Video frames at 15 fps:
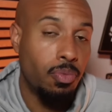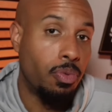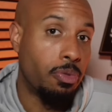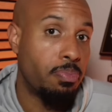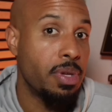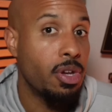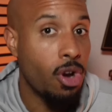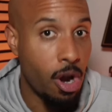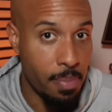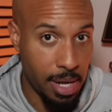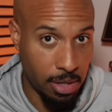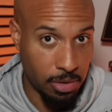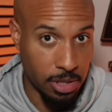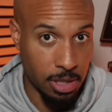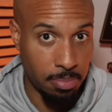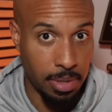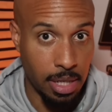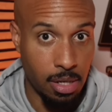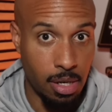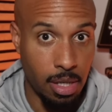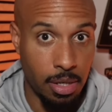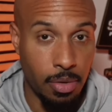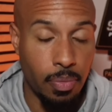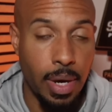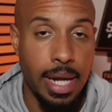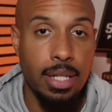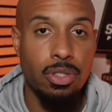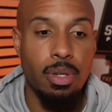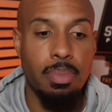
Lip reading: with Pete Carmichael as the play caller, right?